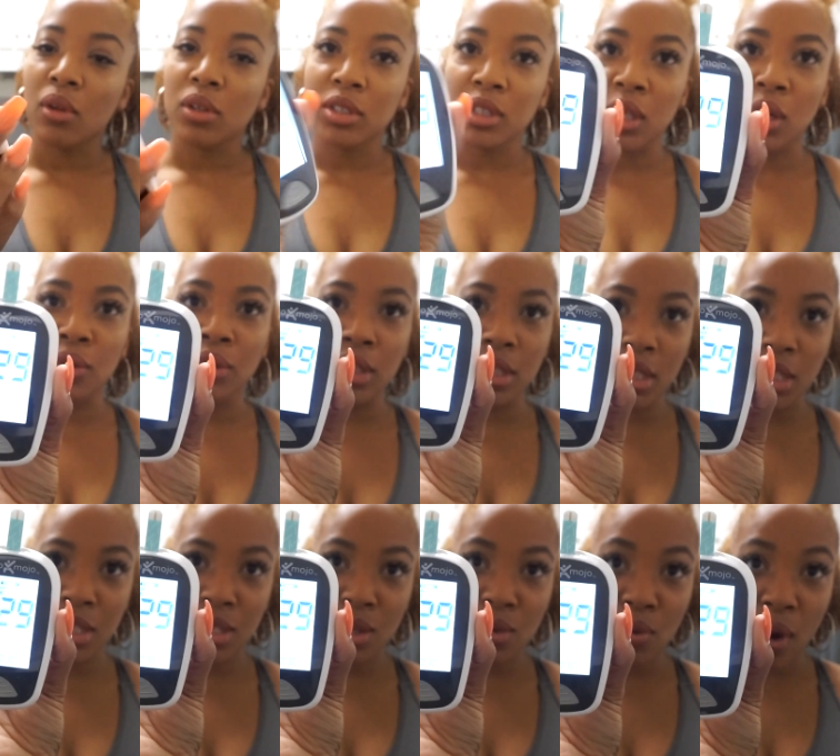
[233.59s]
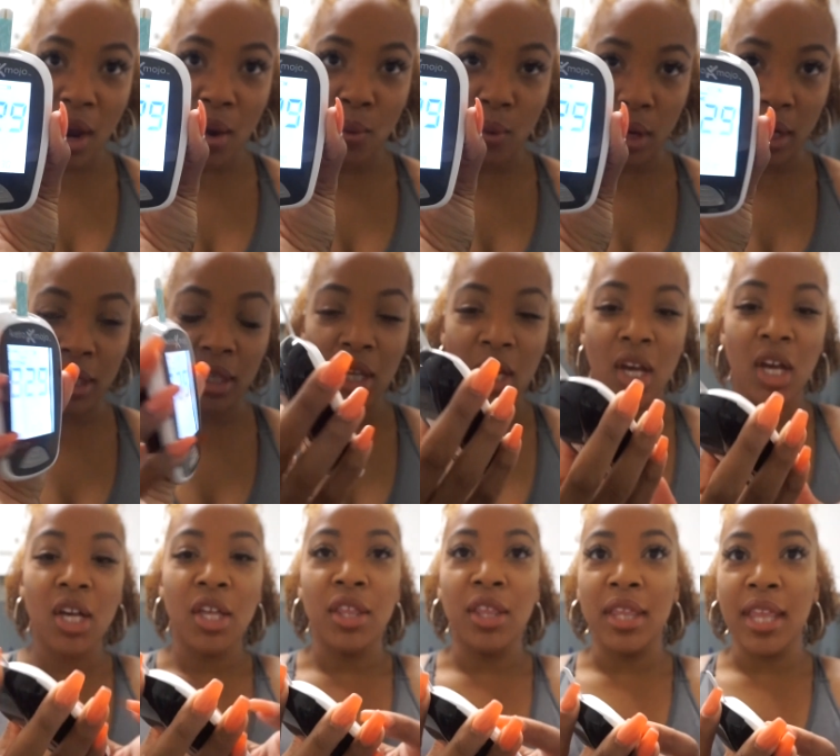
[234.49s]
So this is the right one.
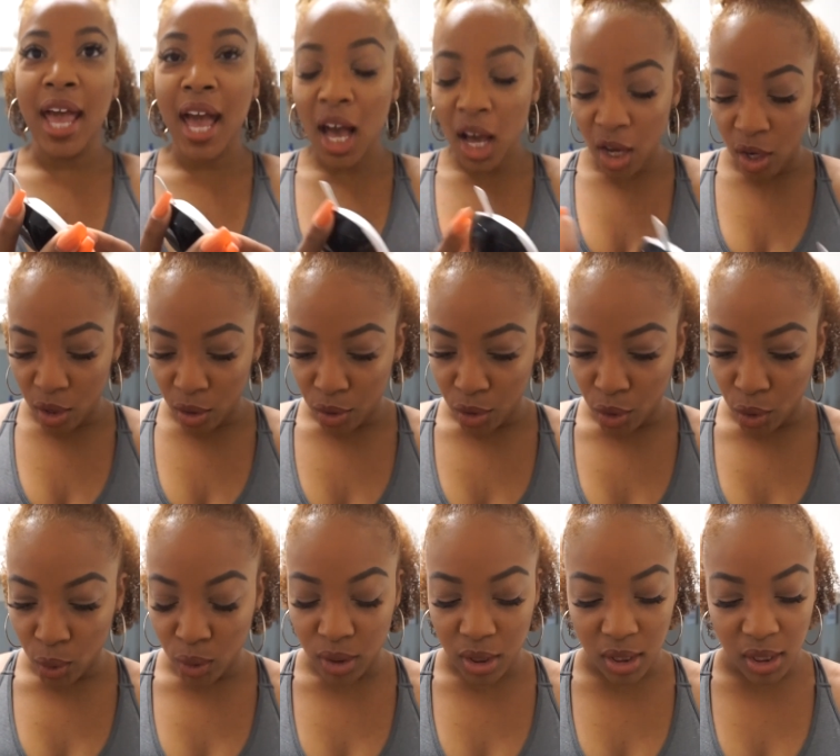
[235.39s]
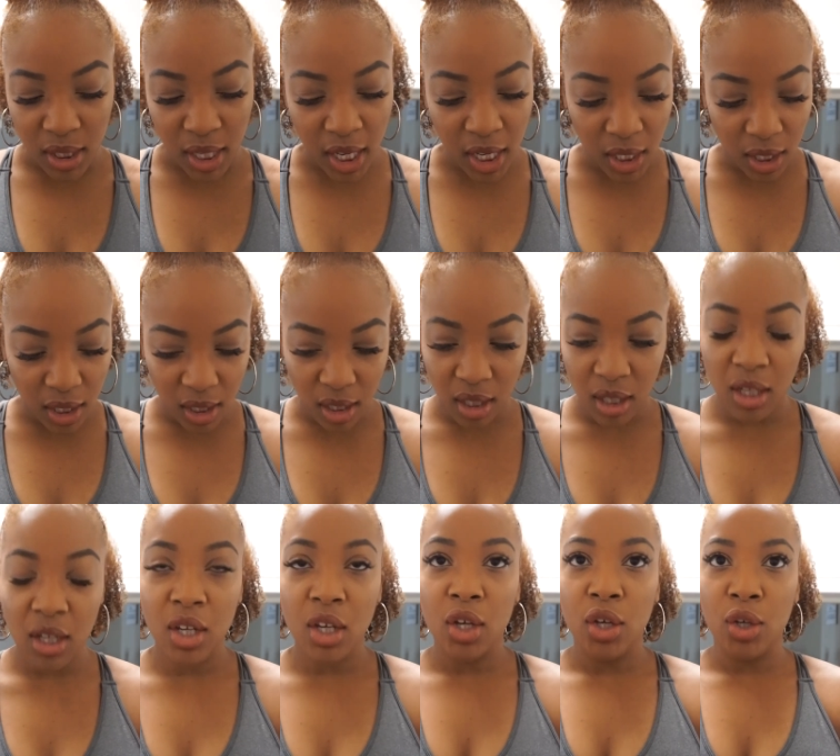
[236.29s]
Now you're going to take
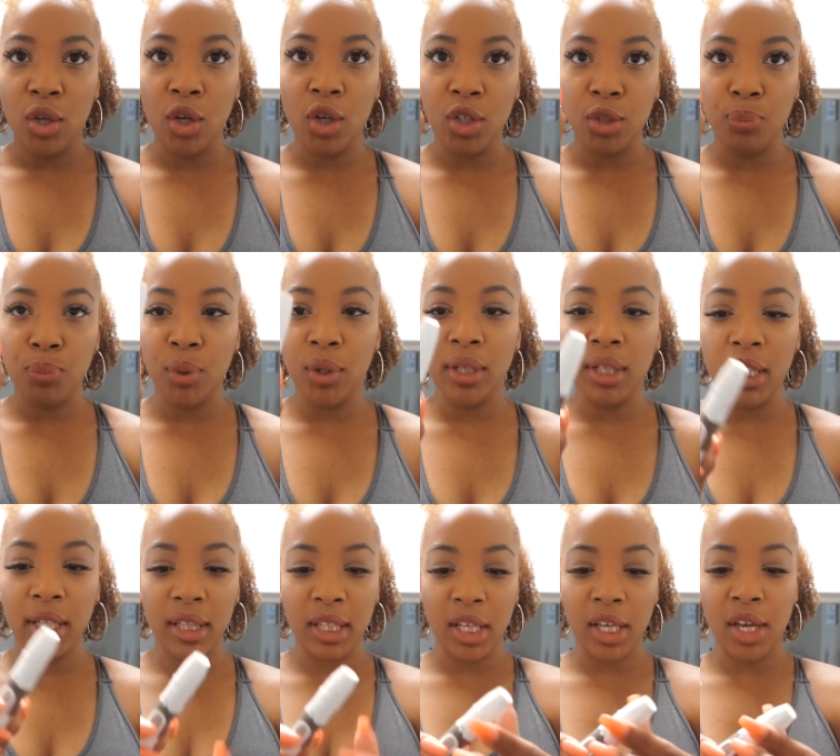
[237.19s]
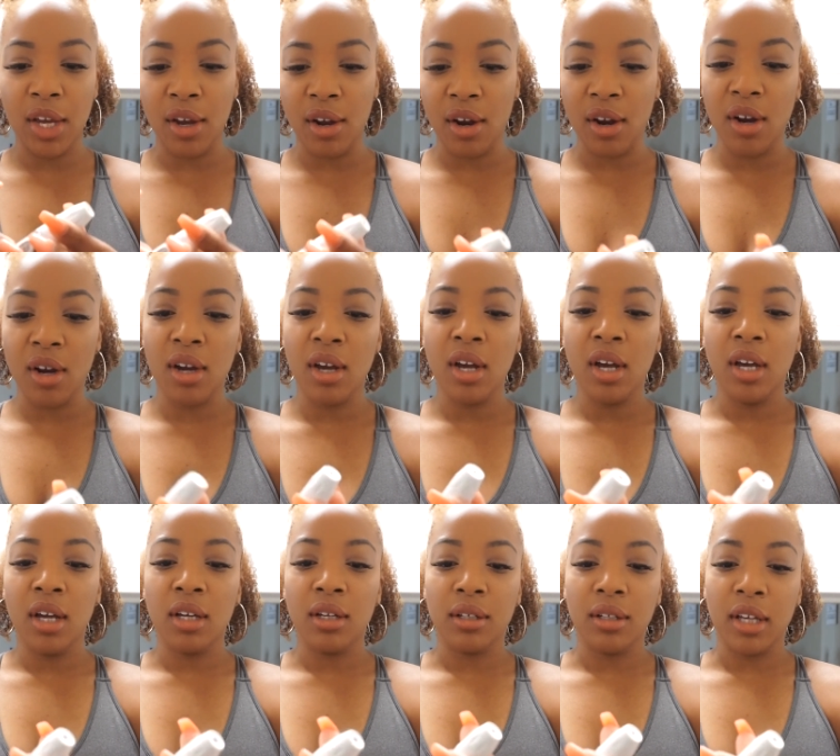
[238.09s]
your prickly thing here,
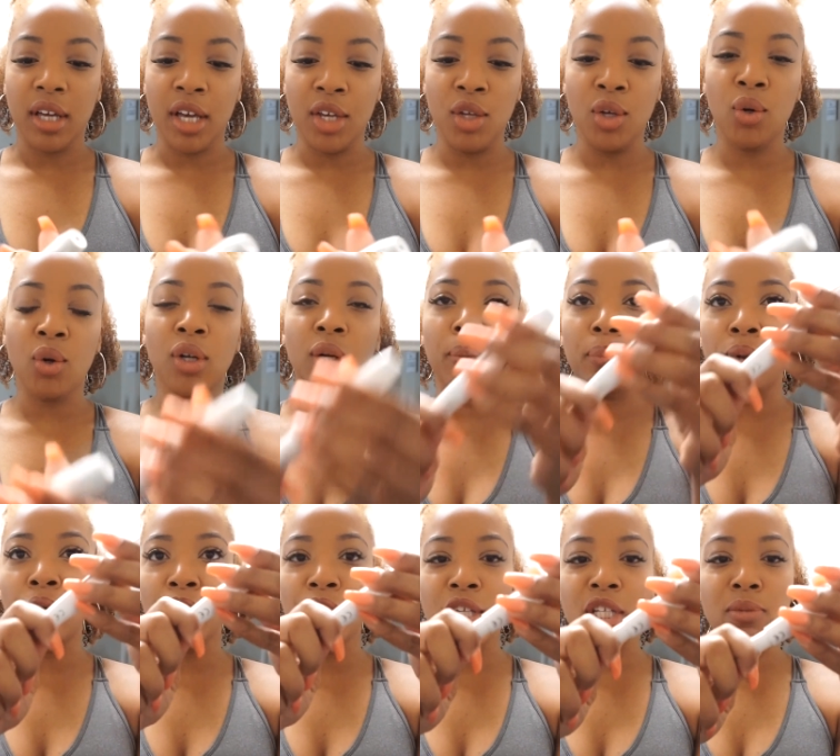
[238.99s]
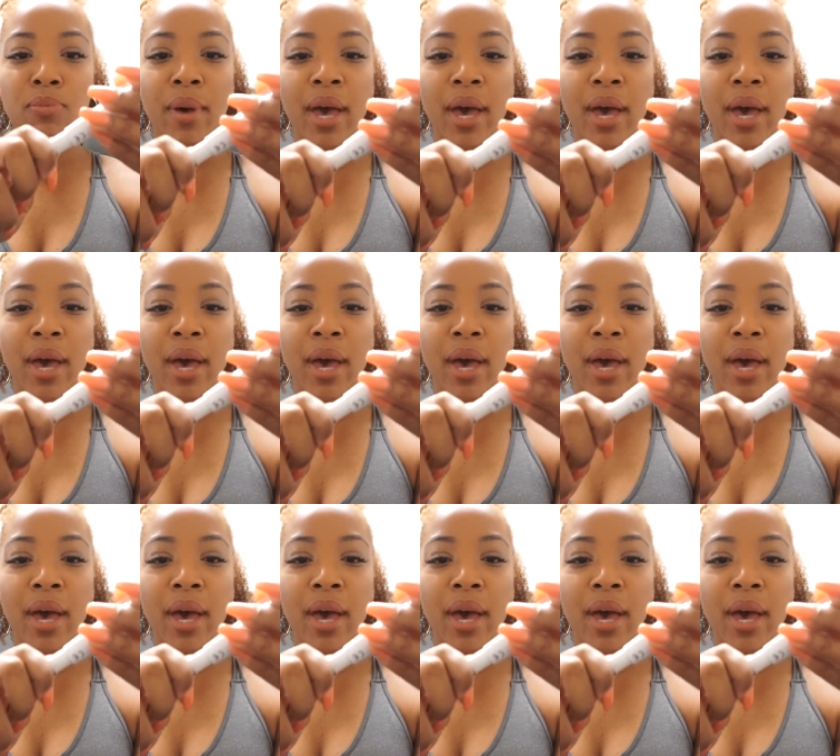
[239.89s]
and you're going to pull this